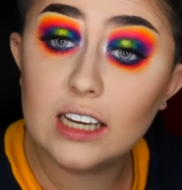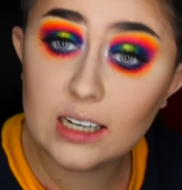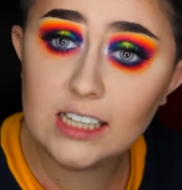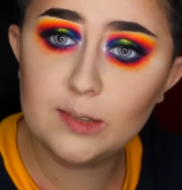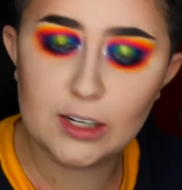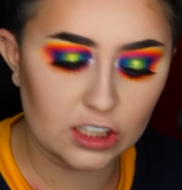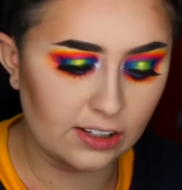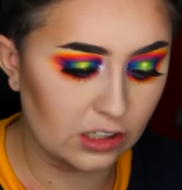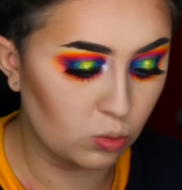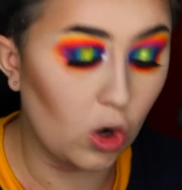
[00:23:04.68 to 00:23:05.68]
kidney
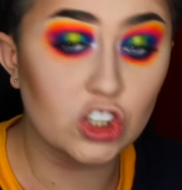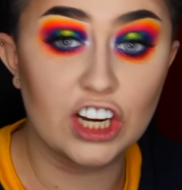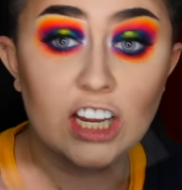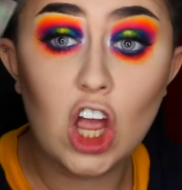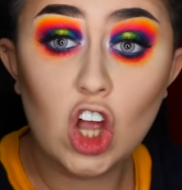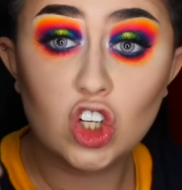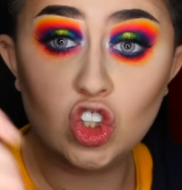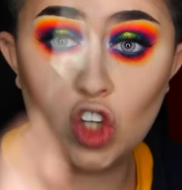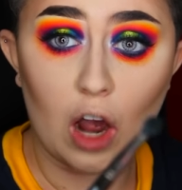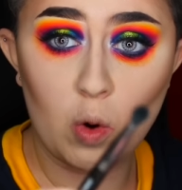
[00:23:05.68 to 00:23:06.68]
specialist is watching,
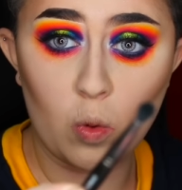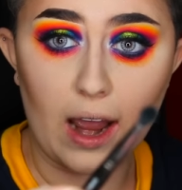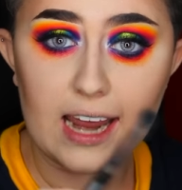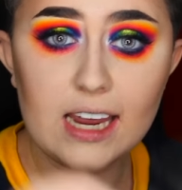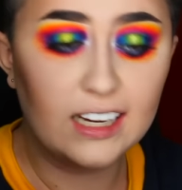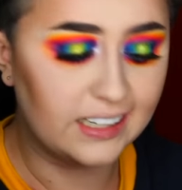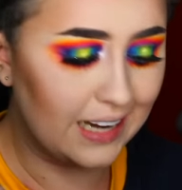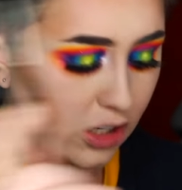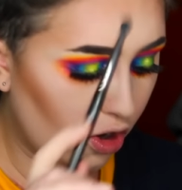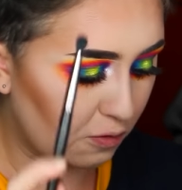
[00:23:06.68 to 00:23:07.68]
go away,
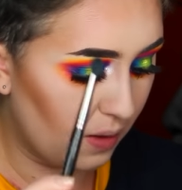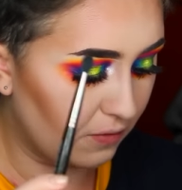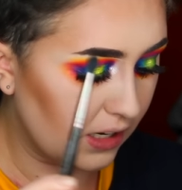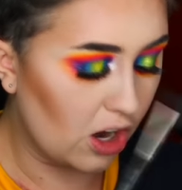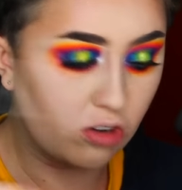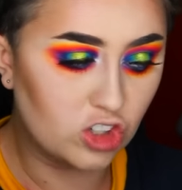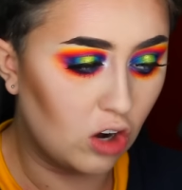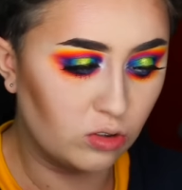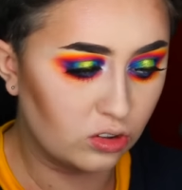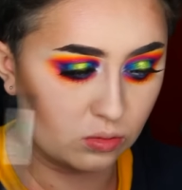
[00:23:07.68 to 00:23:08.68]
get off my video.
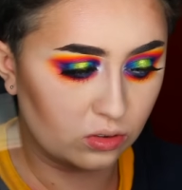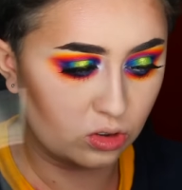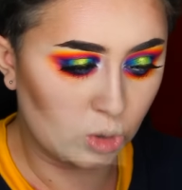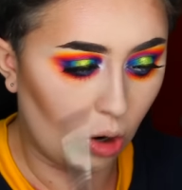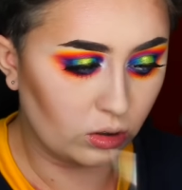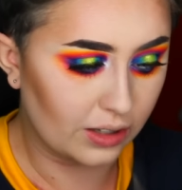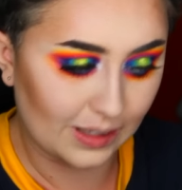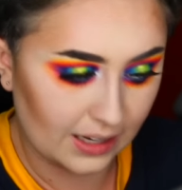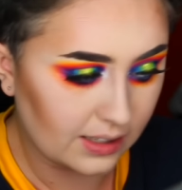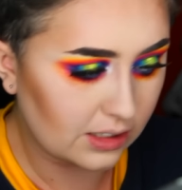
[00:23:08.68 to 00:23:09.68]
Don't look
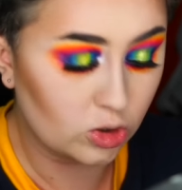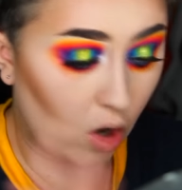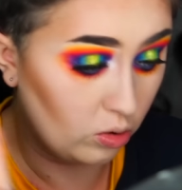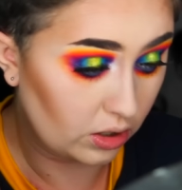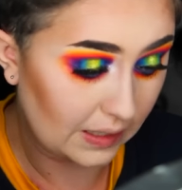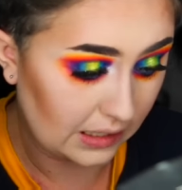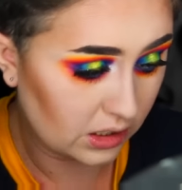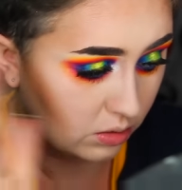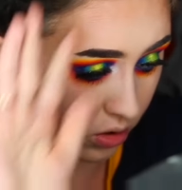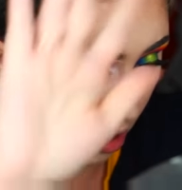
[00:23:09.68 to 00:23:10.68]
at this. Don't look at
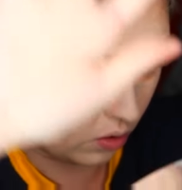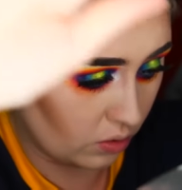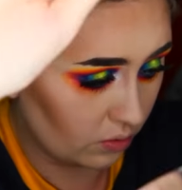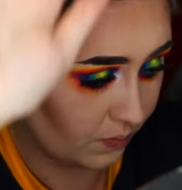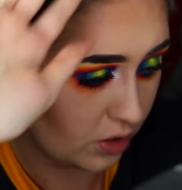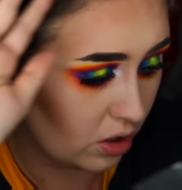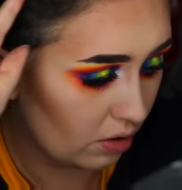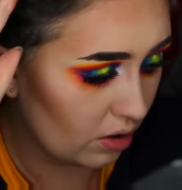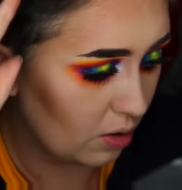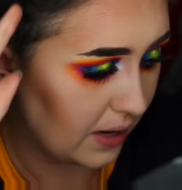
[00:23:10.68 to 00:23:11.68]
this. Don't. You
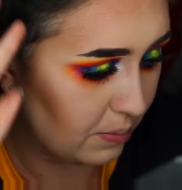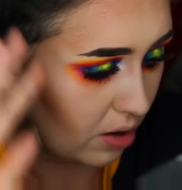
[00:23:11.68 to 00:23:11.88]
don't know me,